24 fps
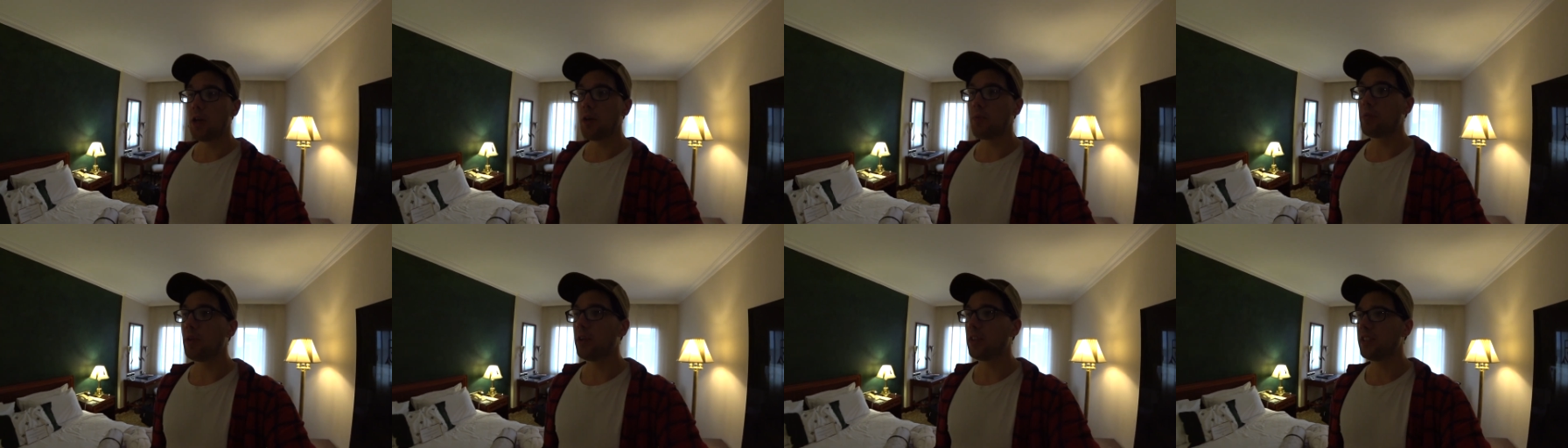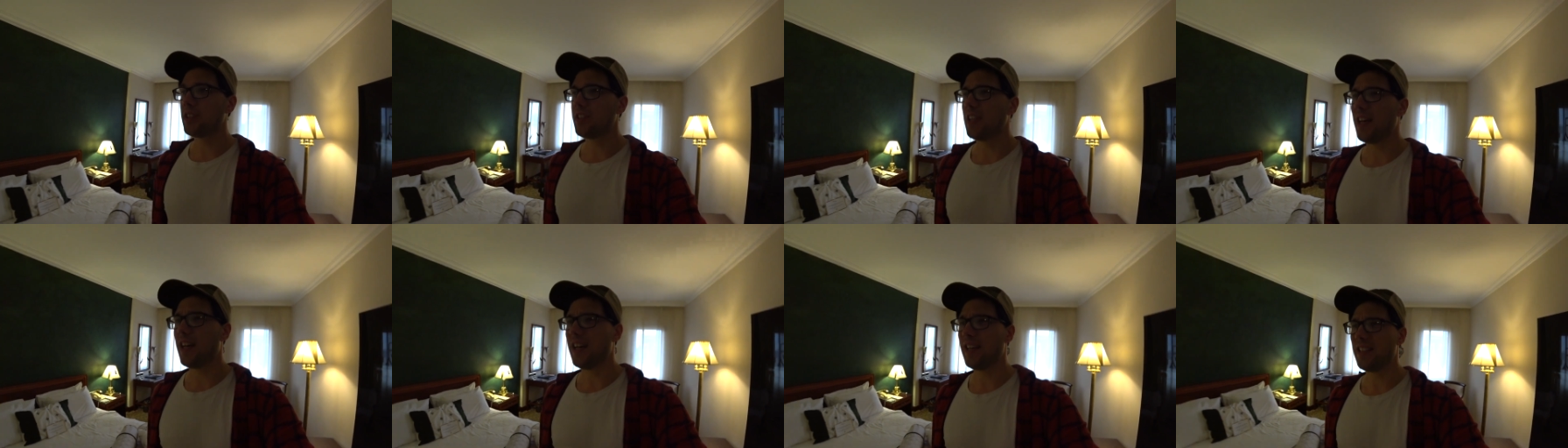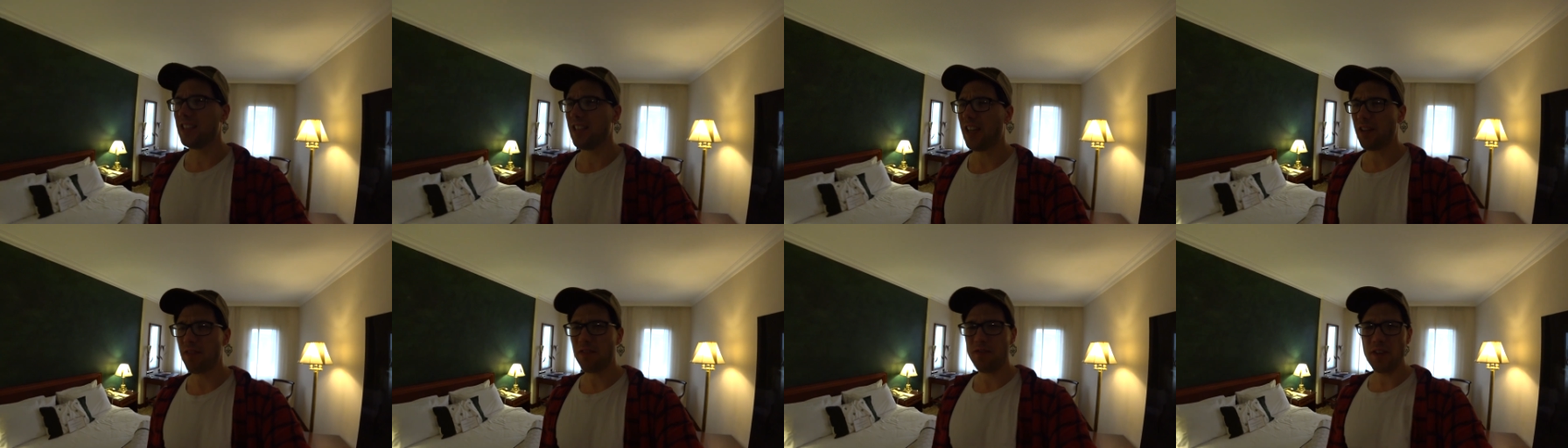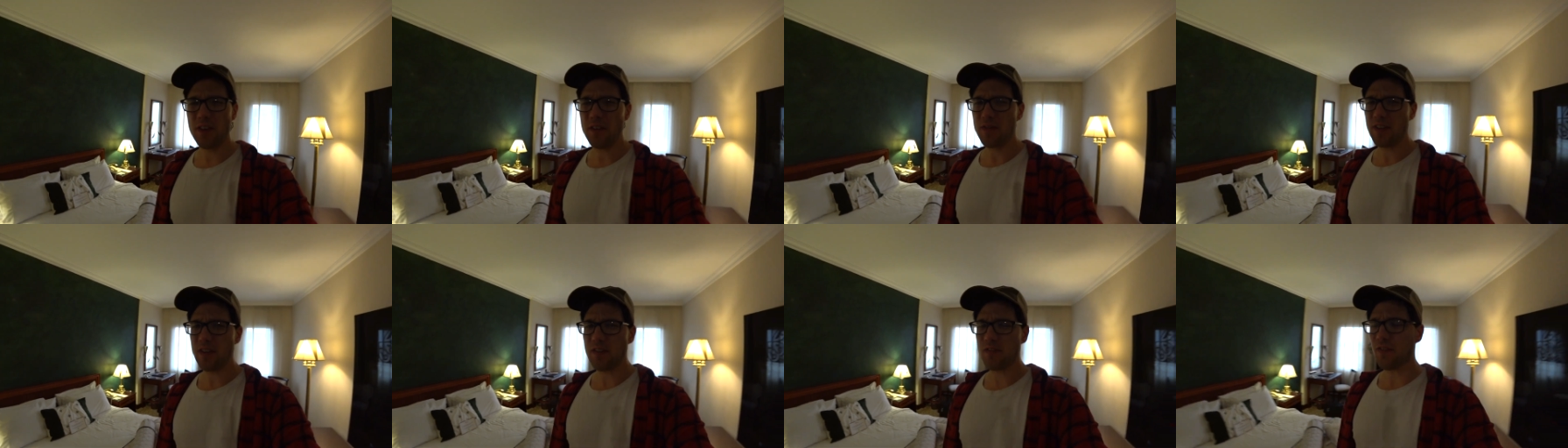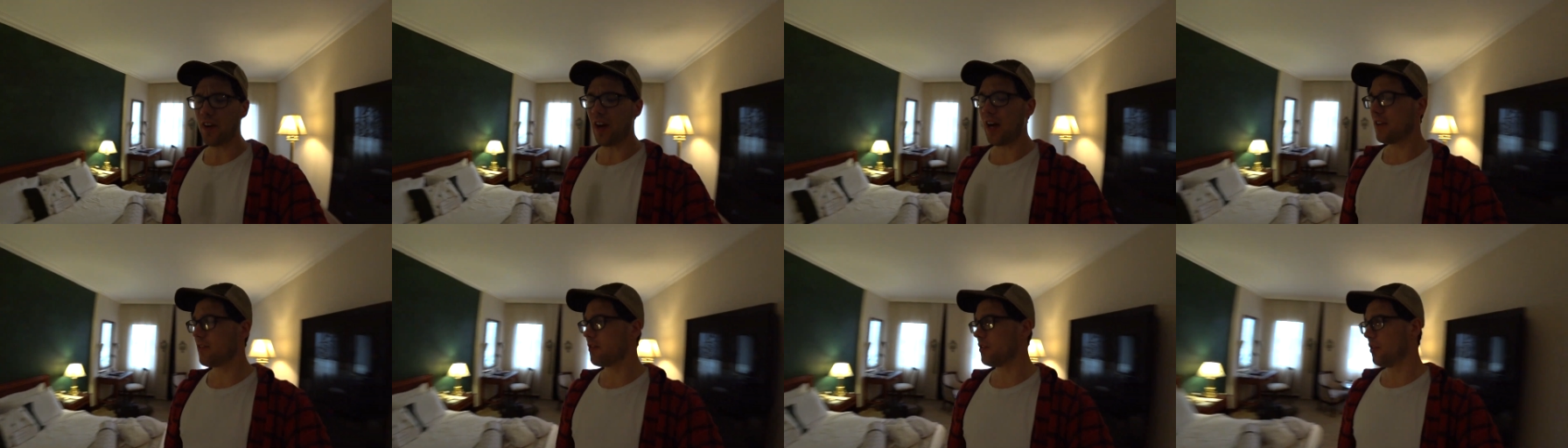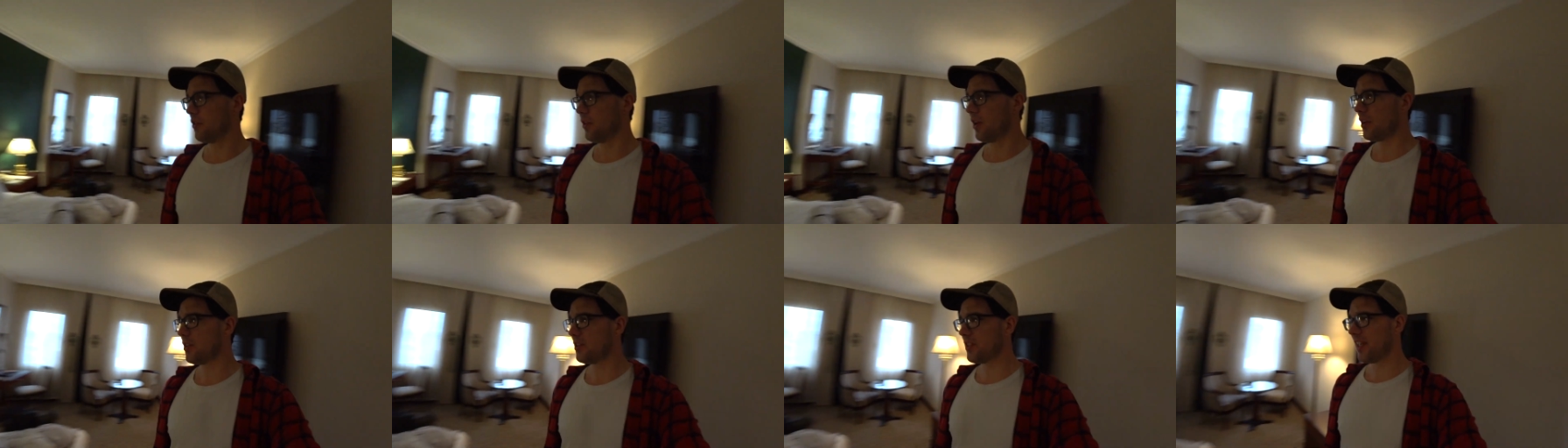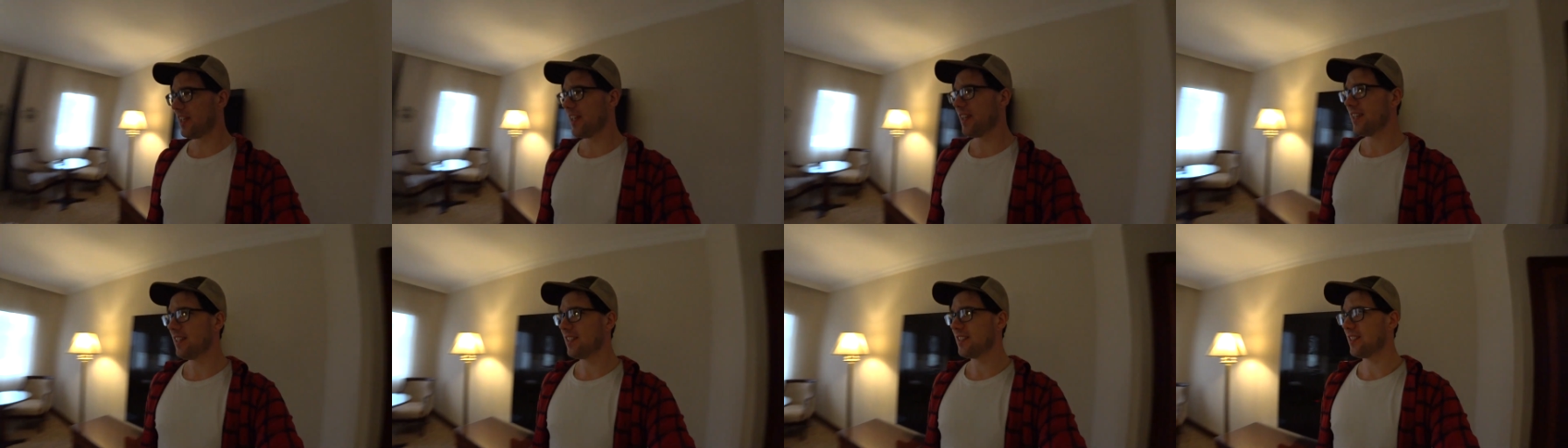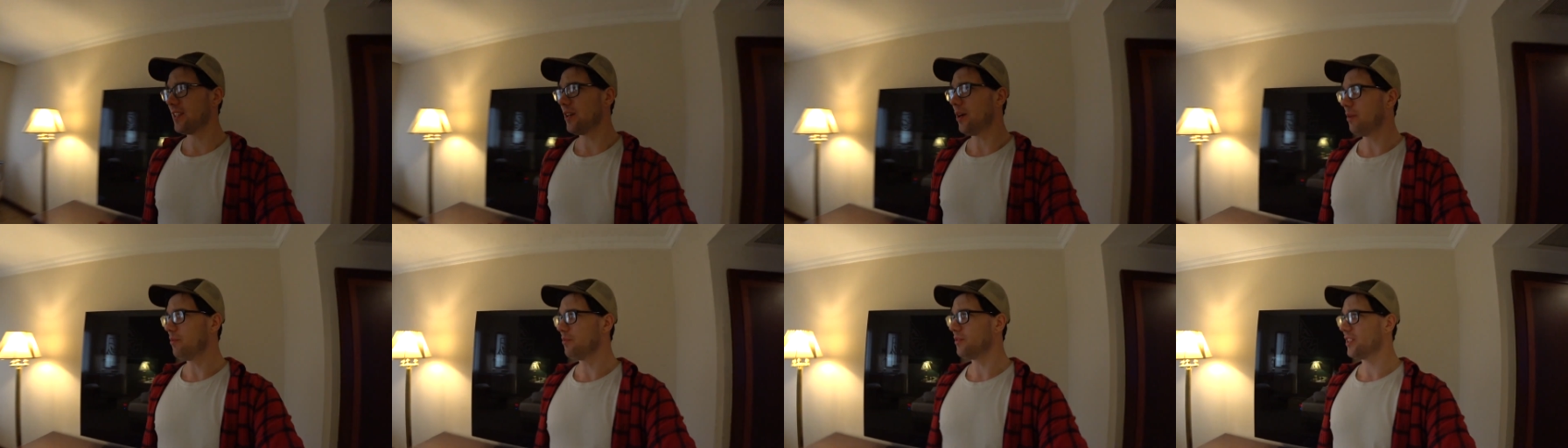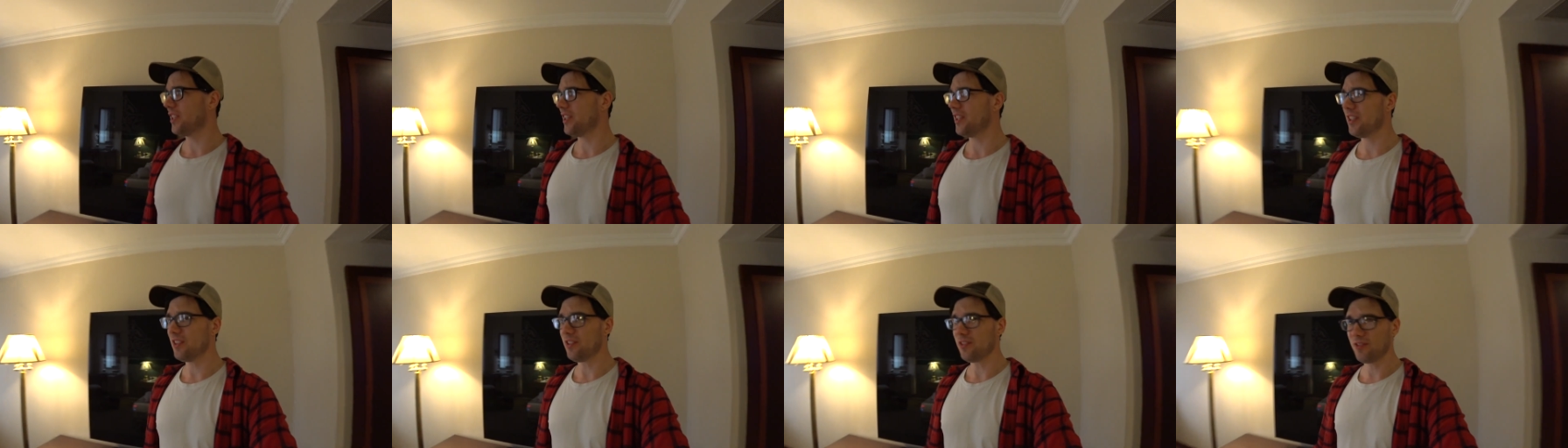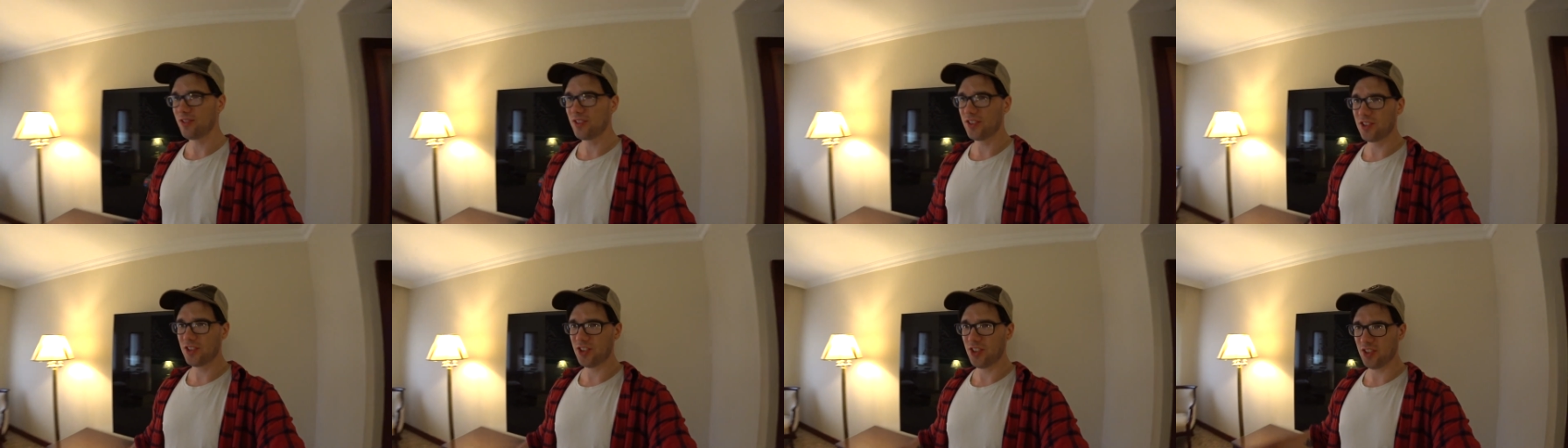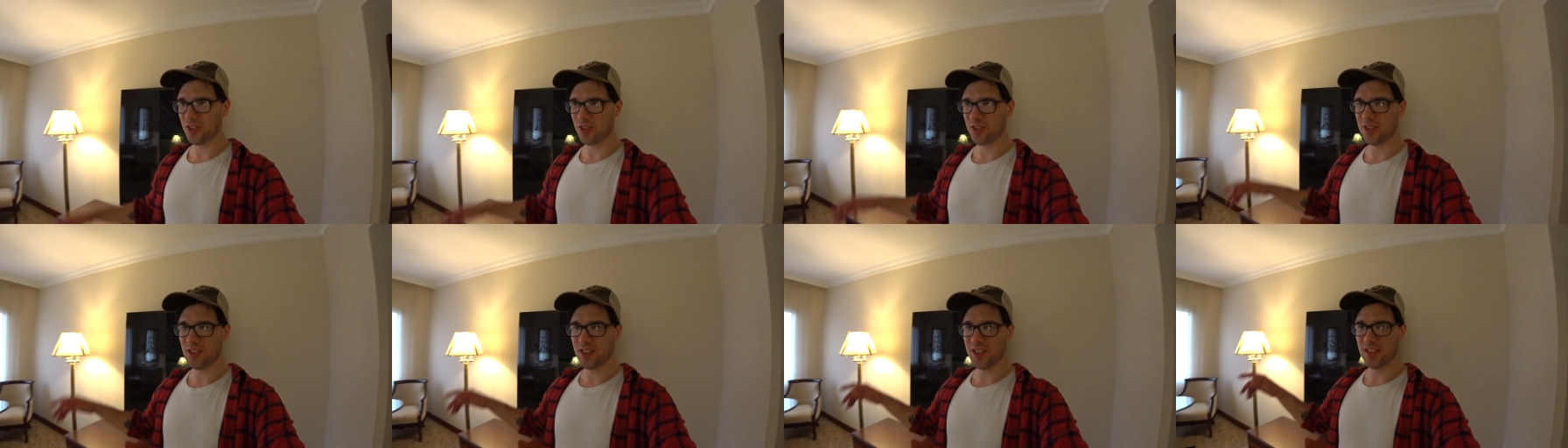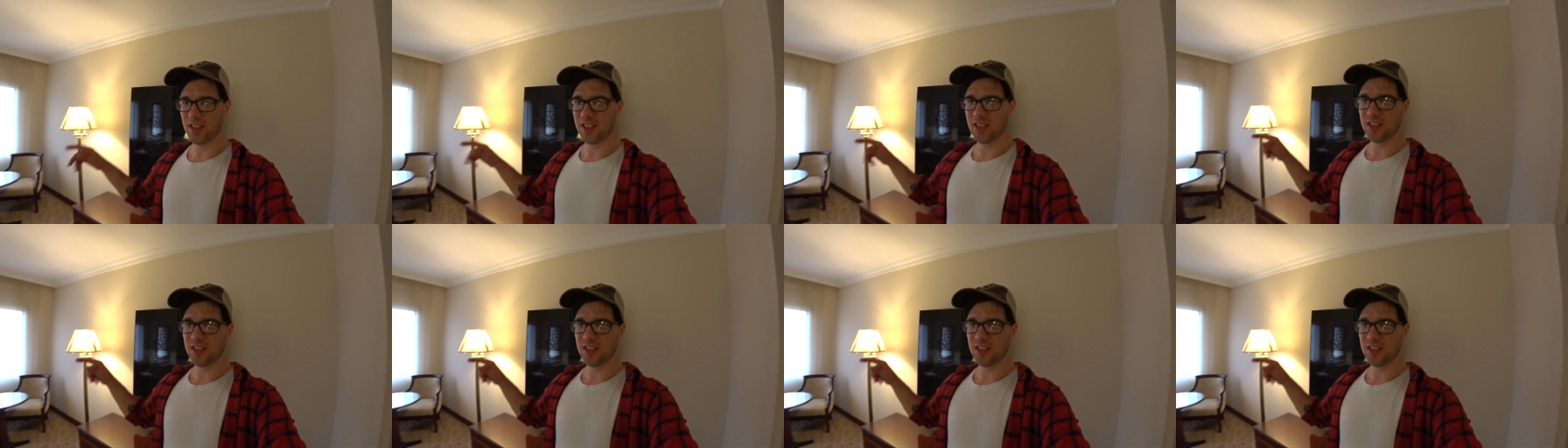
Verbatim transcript: But uh, it's like fifty-five euros here, so I'm gonna just